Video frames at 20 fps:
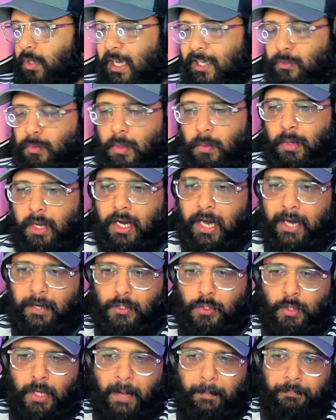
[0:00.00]
where we are at.
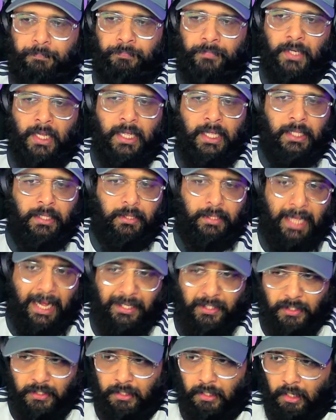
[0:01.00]
So yeah,
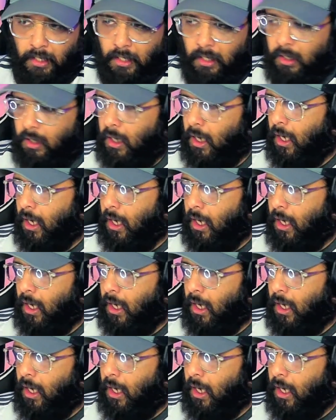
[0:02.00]
that's the